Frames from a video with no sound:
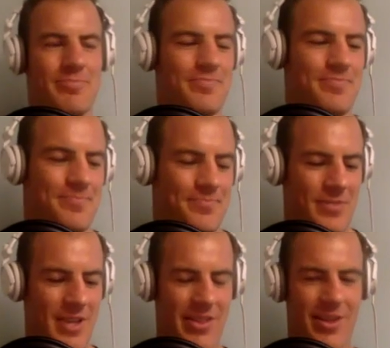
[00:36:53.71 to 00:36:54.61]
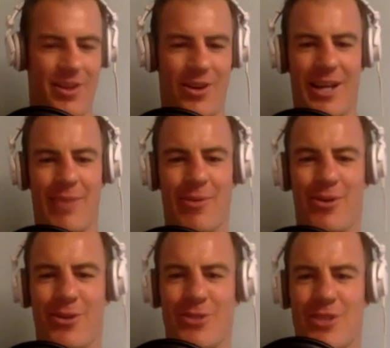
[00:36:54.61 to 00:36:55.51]
nothing like coming
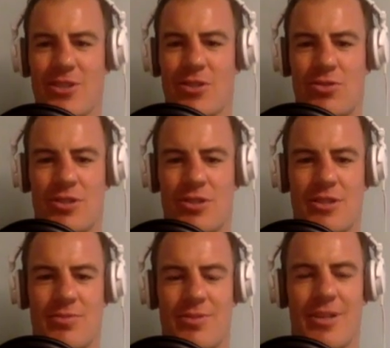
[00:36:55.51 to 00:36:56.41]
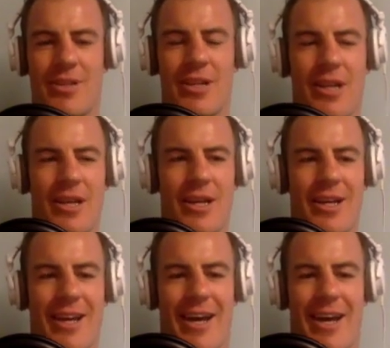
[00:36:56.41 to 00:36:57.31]
across those old trees. We
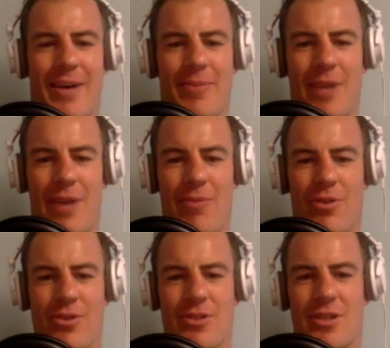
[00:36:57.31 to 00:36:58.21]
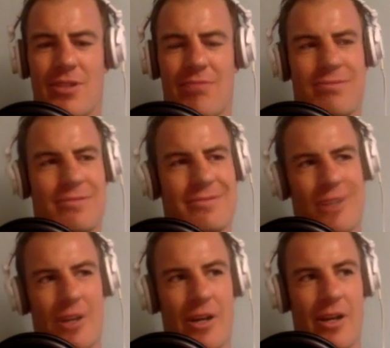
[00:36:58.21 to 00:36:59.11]
came across it.
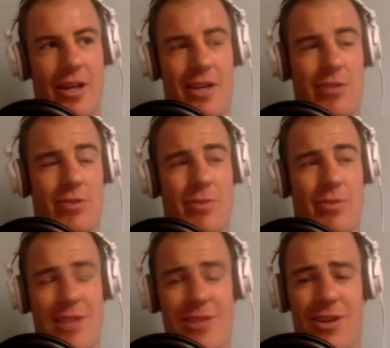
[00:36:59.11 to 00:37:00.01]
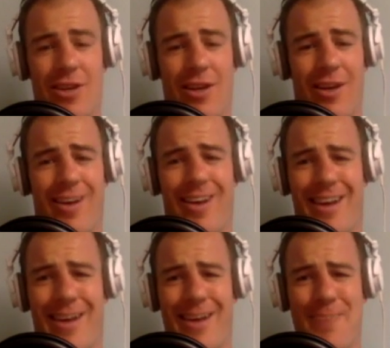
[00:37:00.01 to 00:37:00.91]
Well, I guess it was a matai
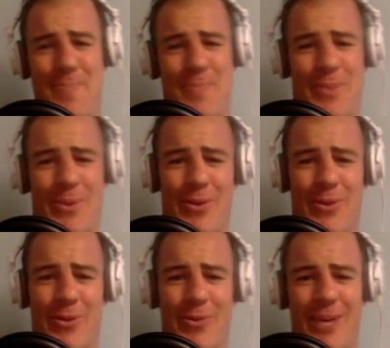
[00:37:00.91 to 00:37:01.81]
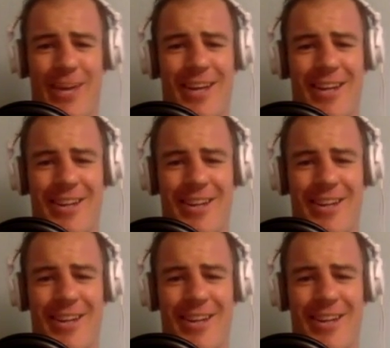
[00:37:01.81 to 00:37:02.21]
on the weekend, and